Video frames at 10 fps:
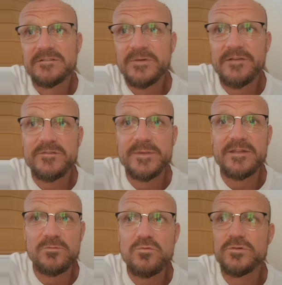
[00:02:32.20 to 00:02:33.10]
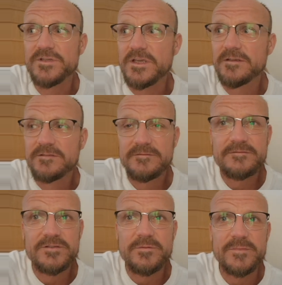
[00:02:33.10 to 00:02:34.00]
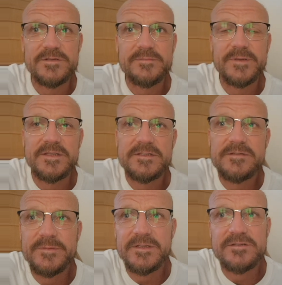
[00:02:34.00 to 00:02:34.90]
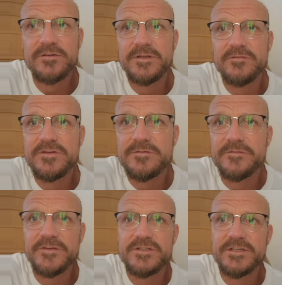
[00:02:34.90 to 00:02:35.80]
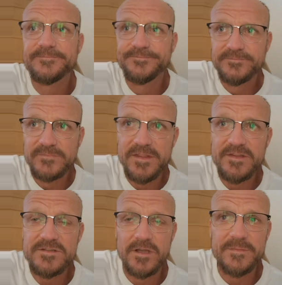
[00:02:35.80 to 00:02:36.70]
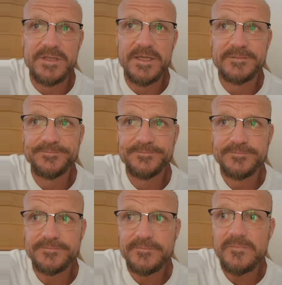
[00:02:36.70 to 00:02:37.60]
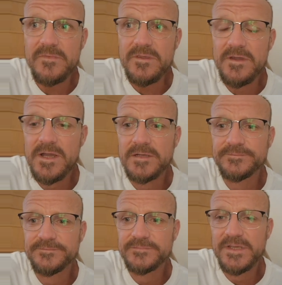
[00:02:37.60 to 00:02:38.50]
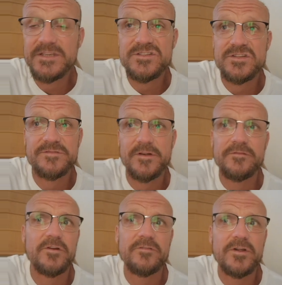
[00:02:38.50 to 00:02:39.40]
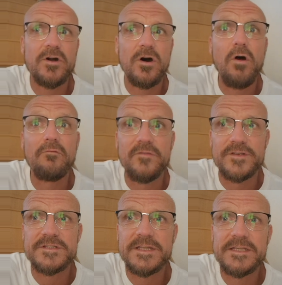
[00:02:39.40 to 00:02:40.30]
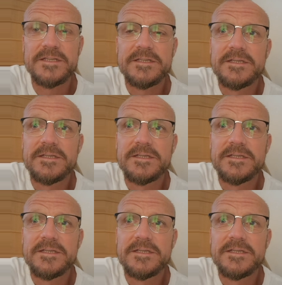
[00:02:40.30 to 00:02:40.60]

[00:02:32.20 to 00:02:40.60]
We have to be in the water doing bits and pieces, but that's got nothing to do with fishing at this time of year. It's just very, very, very hot, obviously.